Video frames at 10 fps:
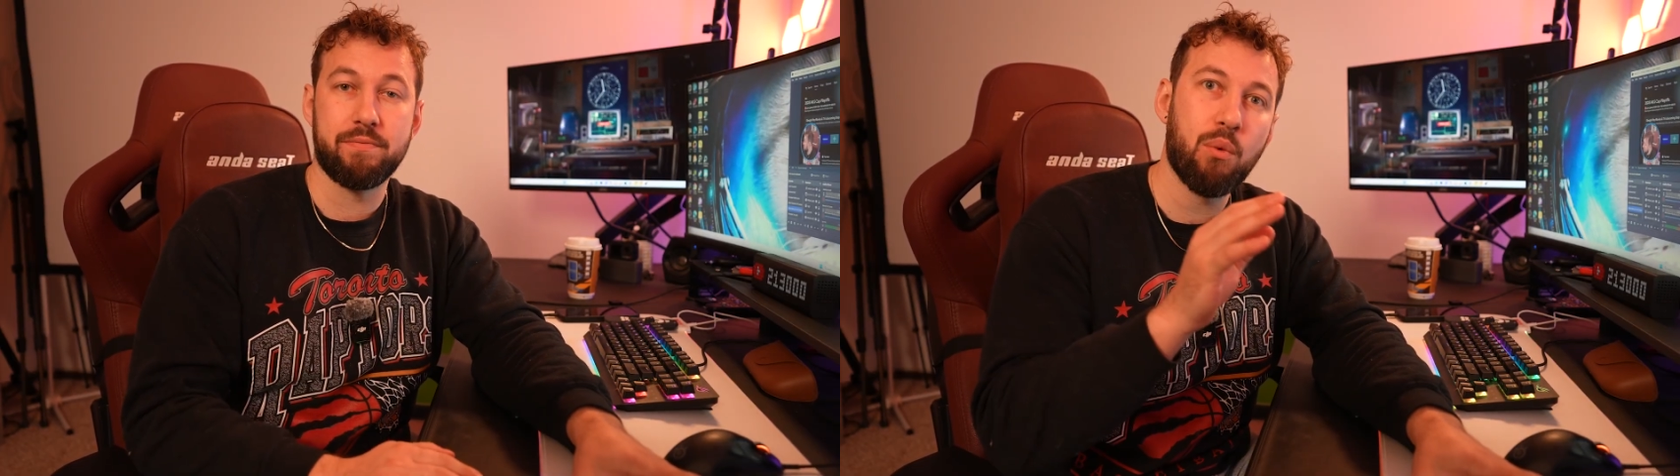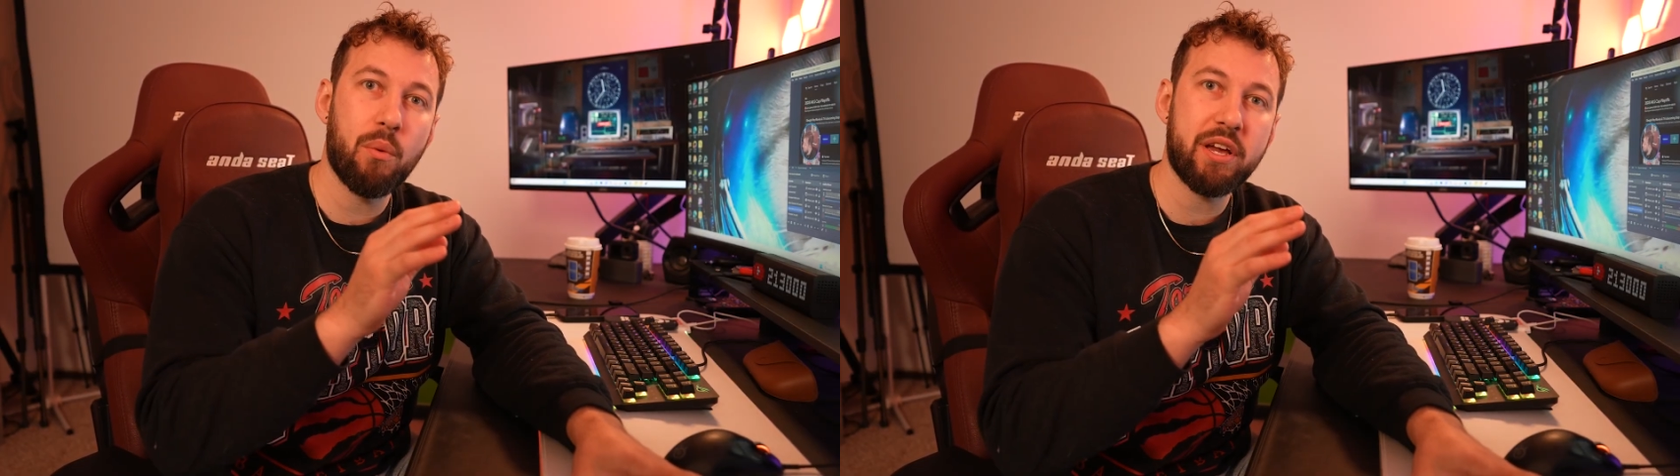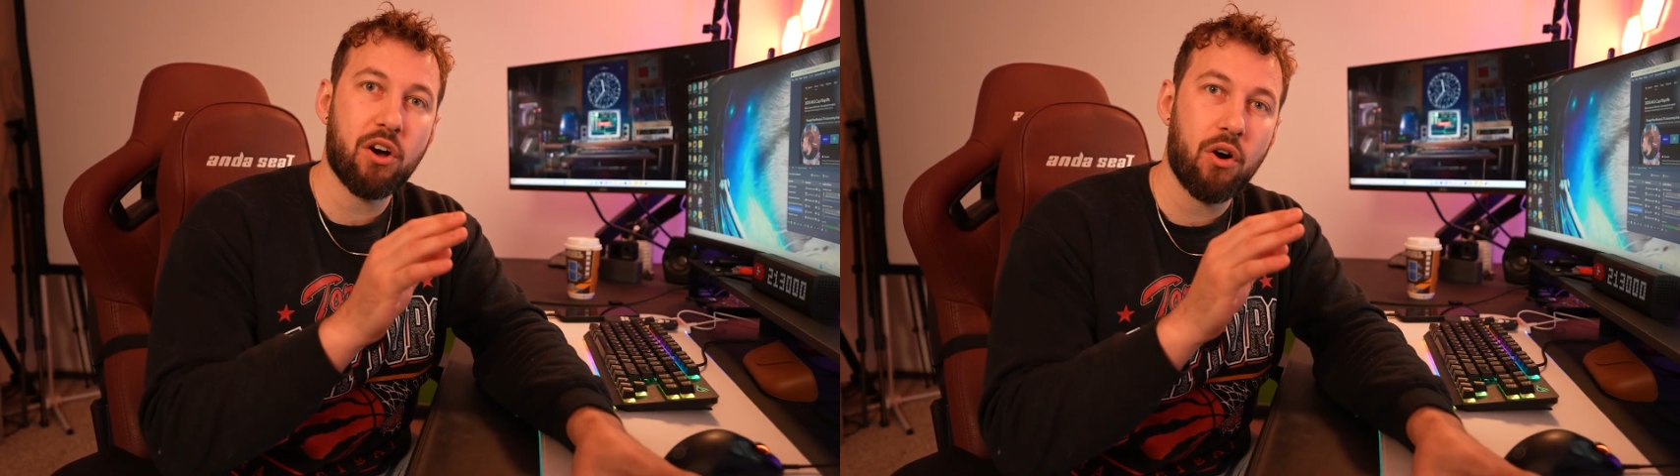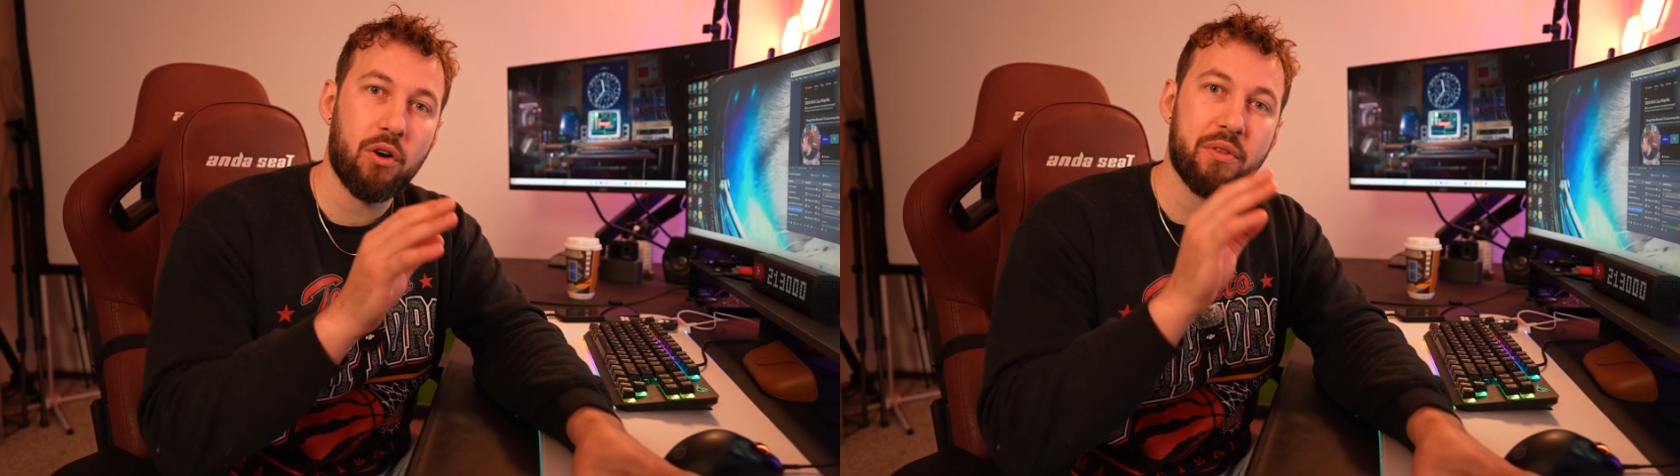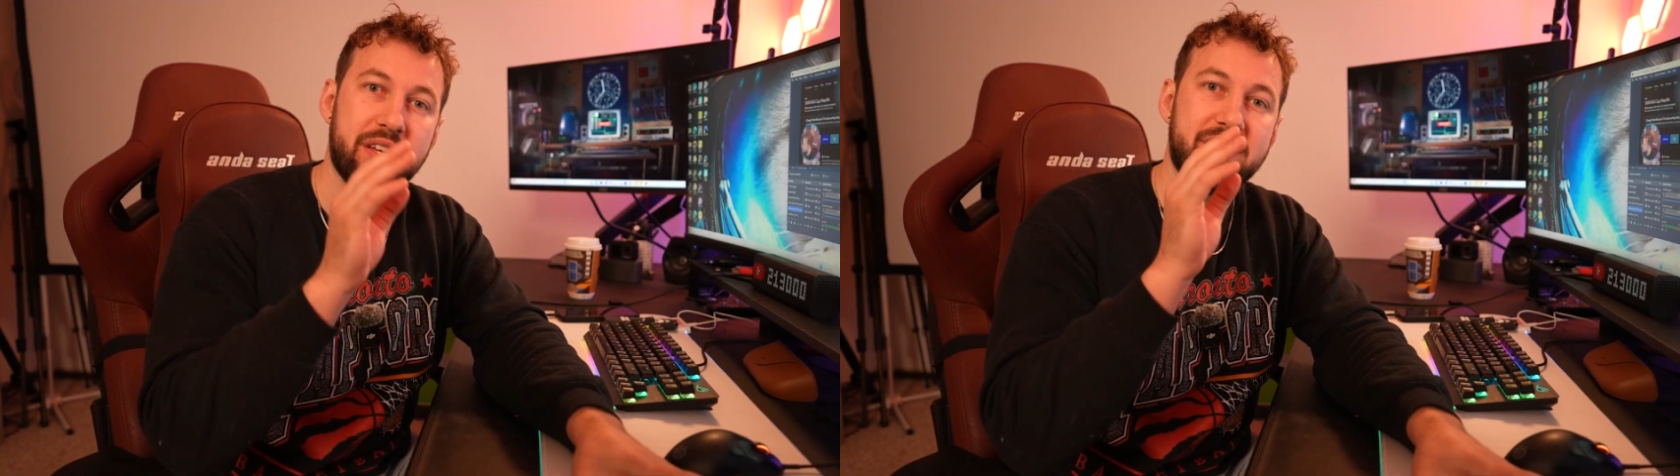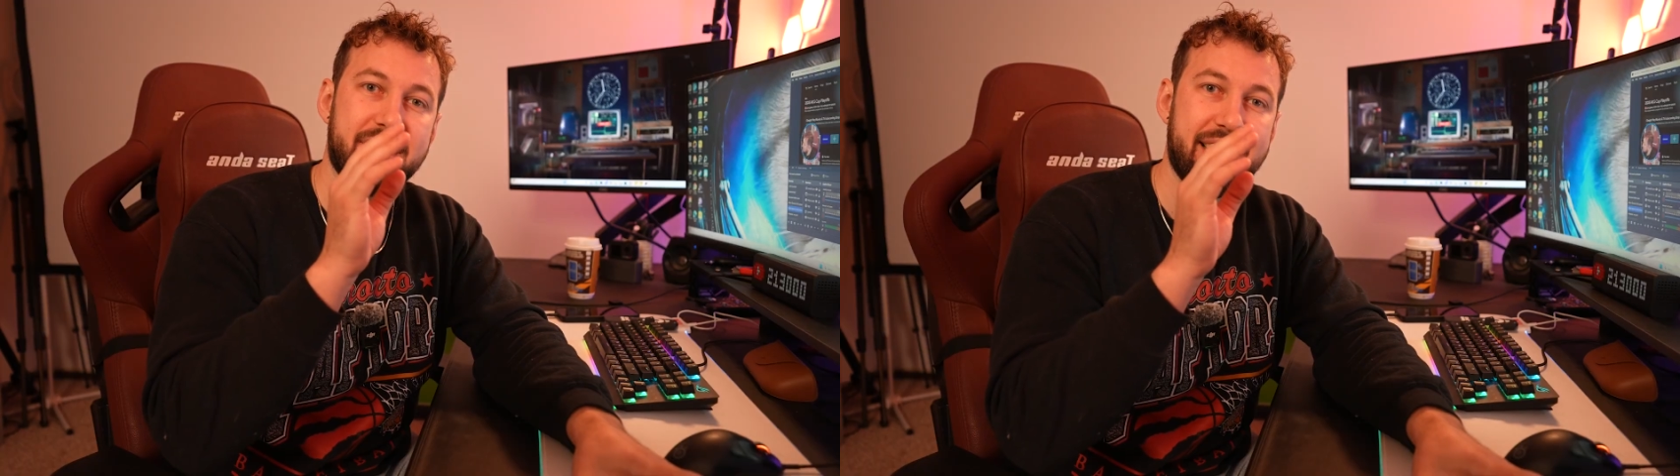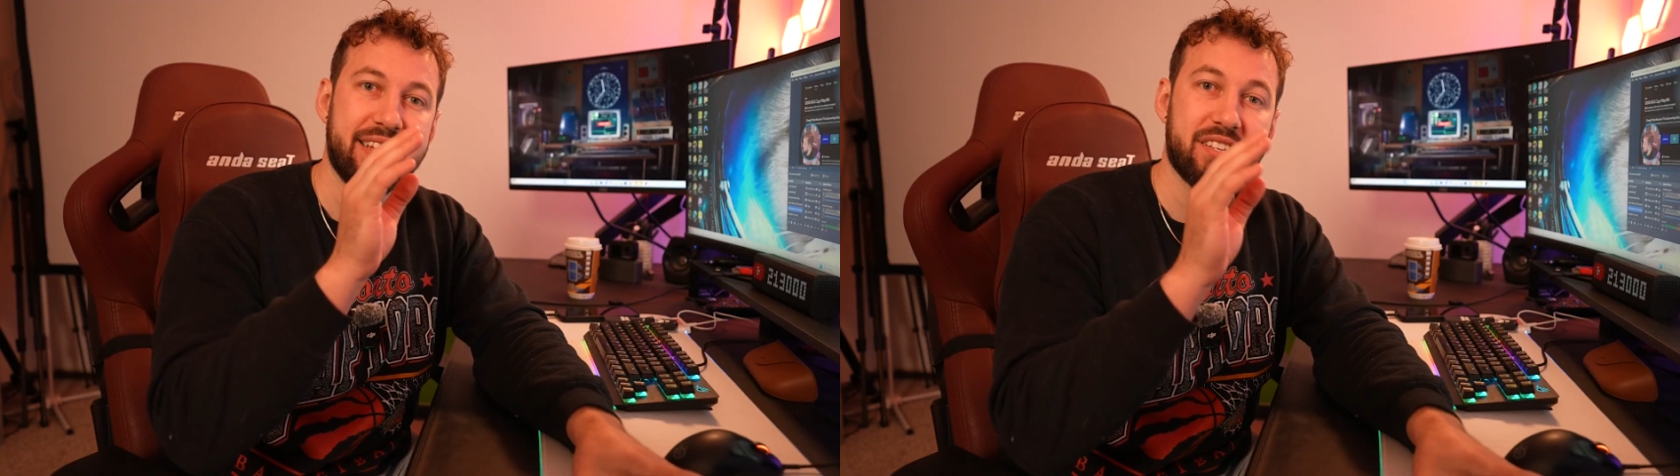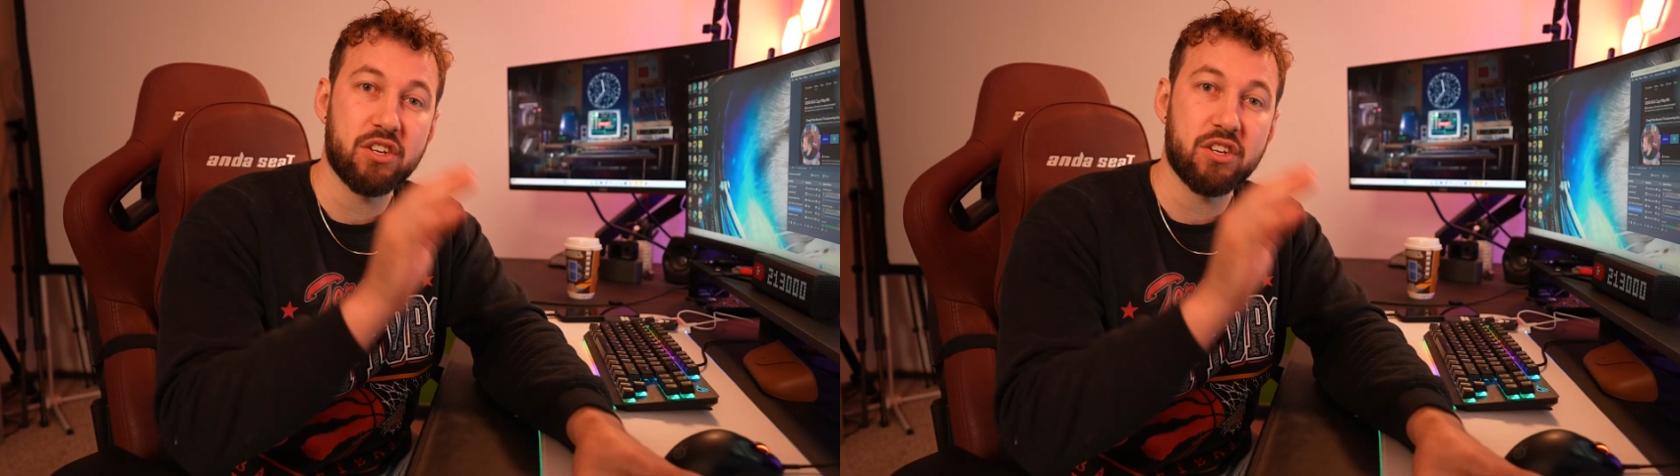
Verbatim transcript: And what we call this is